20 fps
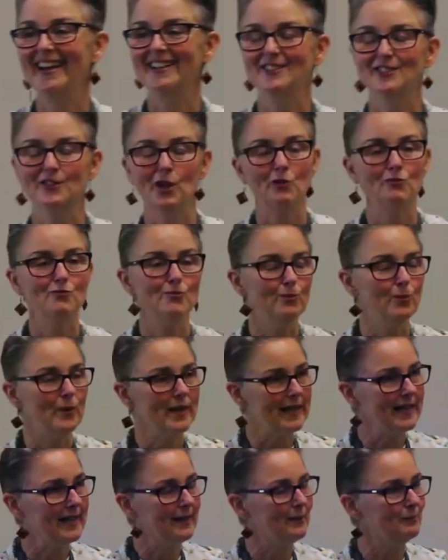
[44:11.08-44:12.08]
and so
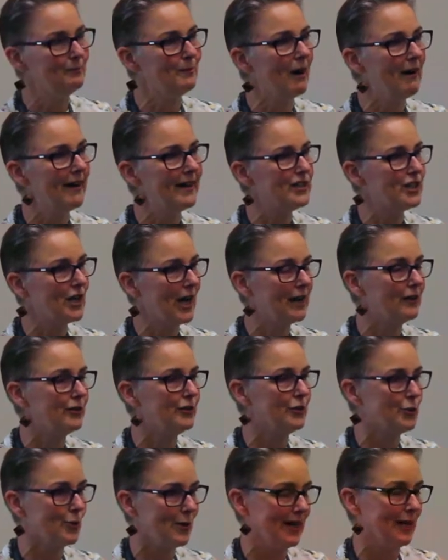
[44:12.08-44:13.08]
really, my
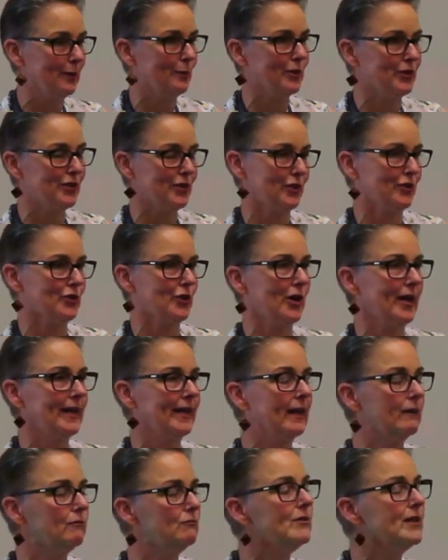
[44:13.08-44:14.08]
challenge really was to try and
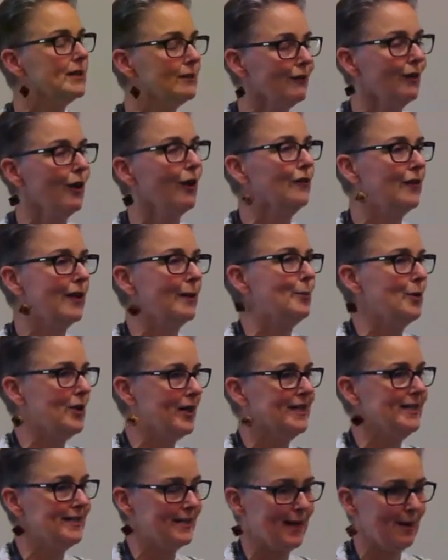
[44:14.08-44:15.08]
get rid of a lot of their
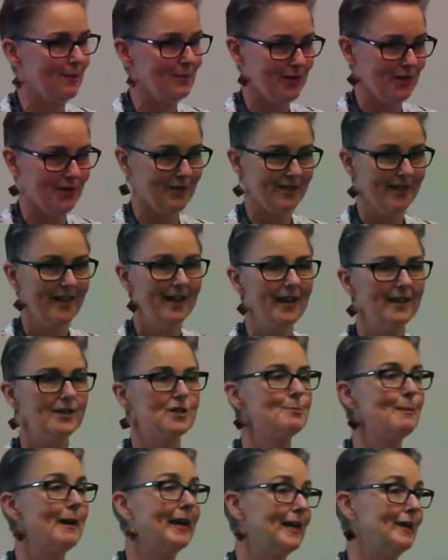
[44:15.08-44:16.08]
preconceptions and
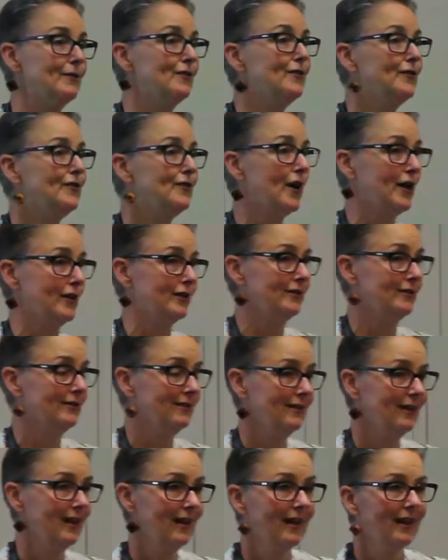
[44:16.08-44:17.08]
to make it fun.
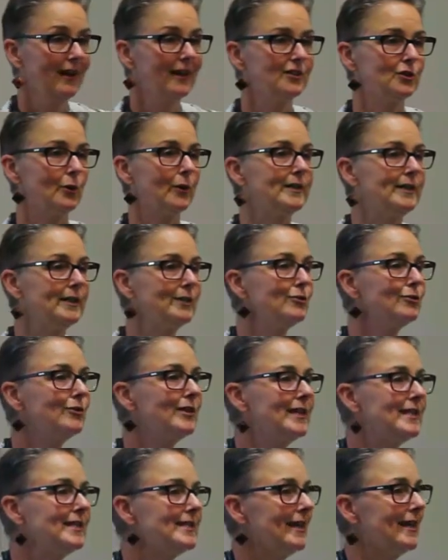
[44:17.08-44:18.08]
So I did all
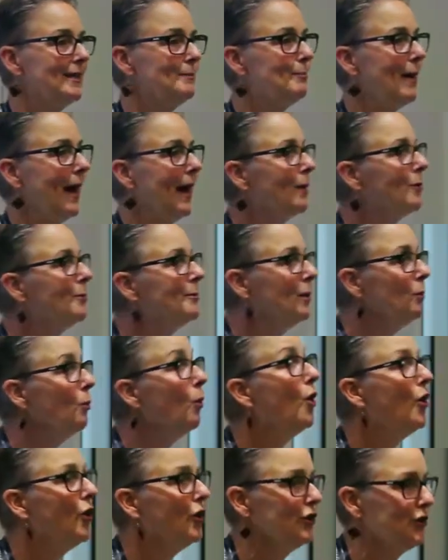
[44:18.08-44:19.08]
these empowerment
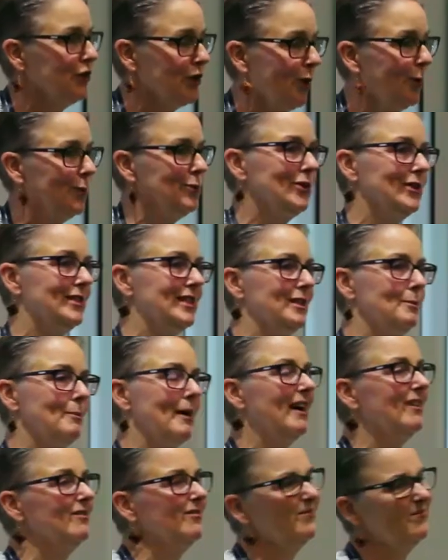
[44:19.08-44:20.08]
workshops. I did
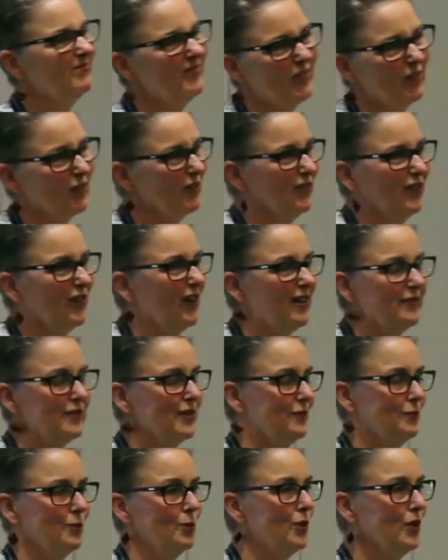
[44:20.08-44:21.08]
about four or five
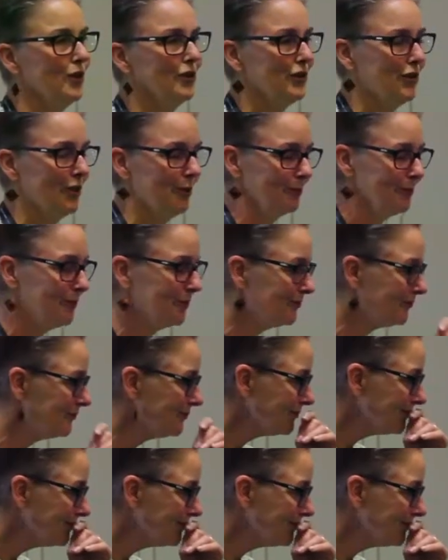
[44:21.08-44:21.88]
different workshops.